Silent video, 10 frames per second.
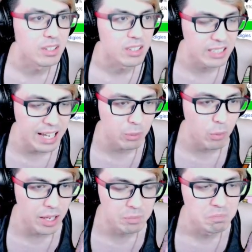the tech
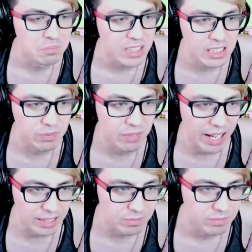one, he's
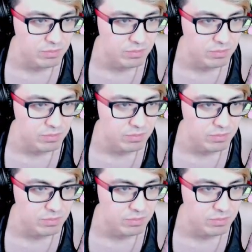fine.